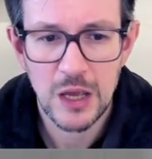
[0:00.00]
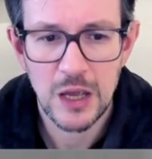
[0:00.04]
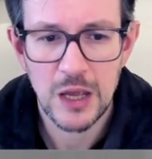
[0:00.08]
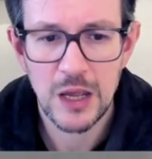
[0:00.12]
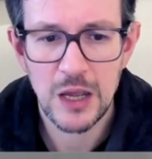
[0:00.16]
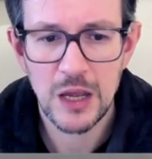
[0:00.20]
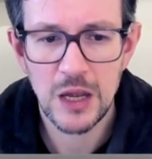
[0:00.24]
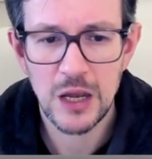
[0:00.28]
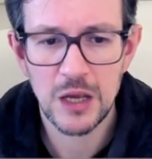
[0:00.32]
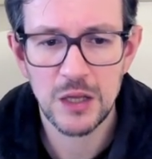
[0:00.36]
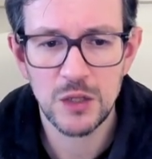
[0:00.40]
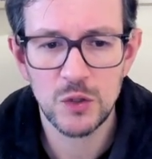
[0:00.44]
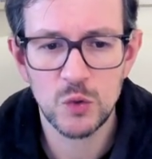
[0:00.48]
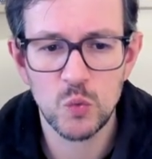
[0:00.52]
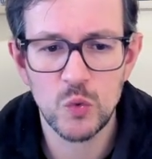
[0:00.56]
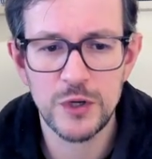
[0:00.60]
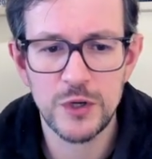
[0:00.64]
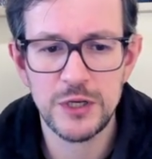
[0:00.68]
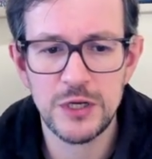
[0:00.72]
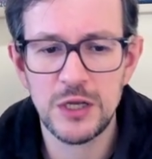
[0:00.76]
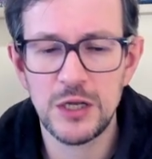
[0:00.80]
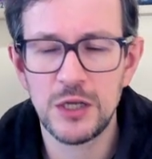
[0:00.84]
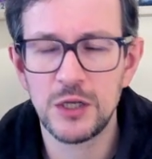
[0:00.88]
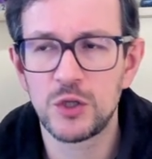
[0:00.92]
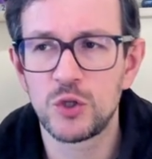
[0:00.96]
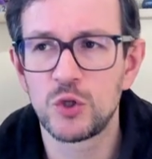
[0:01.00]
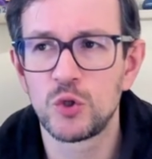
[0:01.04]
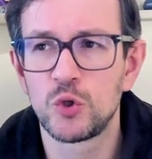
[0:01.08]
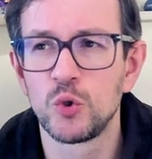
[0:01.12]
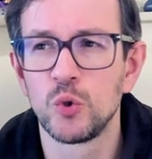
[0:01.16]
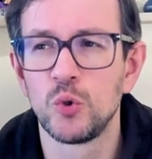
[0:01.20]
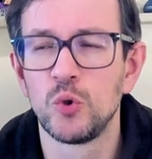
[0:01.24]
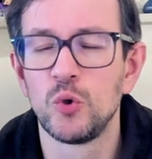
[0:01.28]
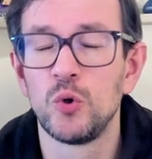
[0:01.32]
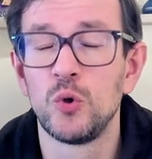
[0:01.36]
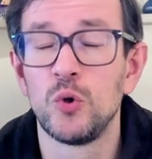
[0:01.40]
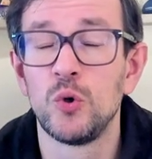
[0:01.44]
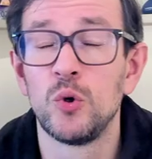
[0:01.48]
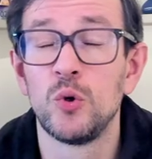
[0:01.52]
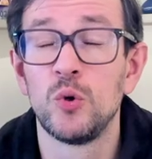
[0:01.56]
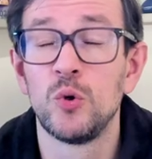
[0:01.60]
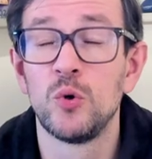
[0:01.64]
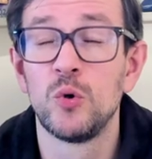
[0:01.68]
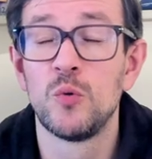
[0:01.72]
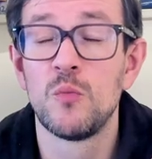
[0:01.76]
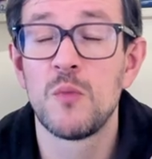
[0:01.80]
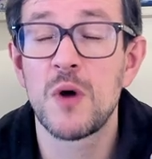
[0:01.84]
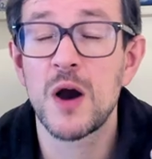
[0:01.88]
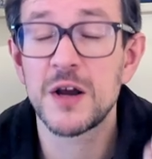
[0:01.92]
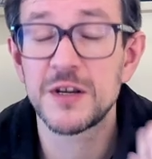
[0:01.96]
And we need
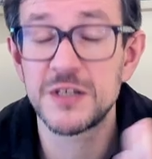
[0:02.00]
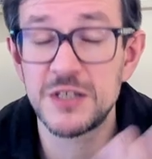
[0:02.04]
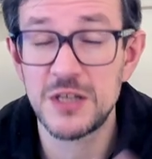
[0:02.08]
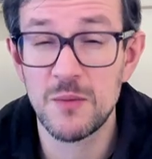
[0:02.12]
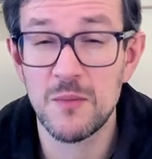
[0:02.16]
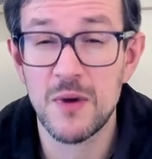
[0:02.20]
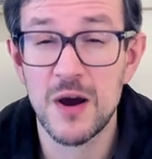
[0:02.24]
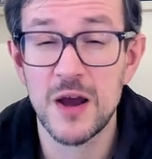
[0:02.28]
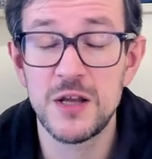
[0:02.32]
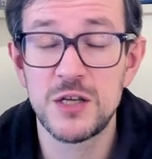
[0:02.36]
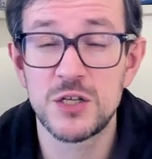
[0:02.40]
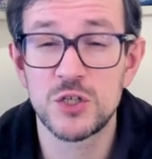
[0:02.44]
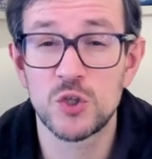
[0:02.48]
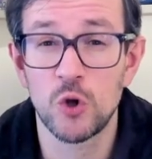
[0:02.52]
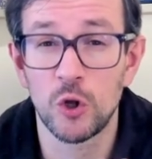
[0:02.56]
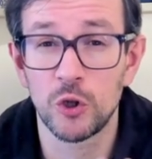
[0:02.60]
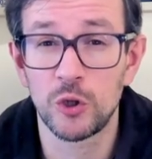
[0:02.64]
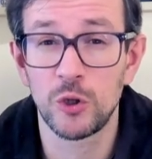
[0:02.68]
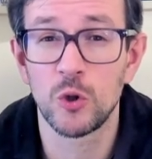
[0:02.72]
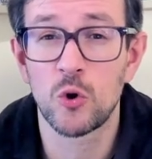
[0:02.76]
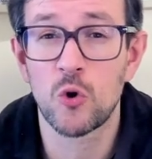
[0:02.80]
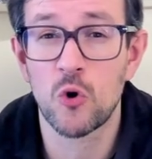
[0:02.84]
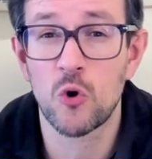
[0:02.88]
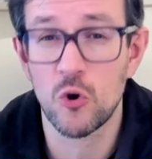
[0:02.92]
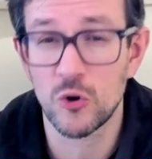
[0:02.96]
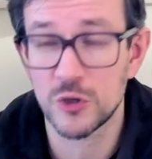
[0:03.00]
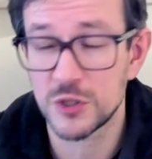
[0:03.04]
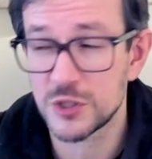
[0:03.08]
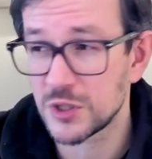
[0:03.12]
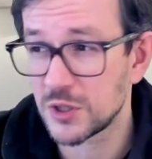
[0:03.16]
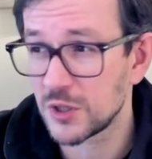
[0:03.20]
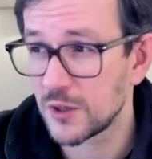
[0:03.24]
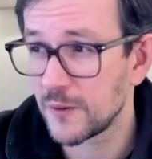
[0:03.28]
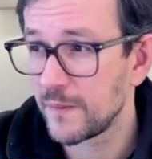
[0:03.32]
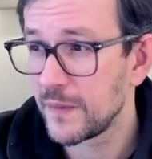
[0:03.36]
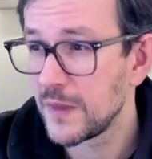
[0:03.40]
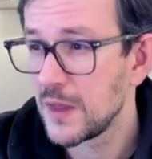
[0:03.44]
to maximize total cost.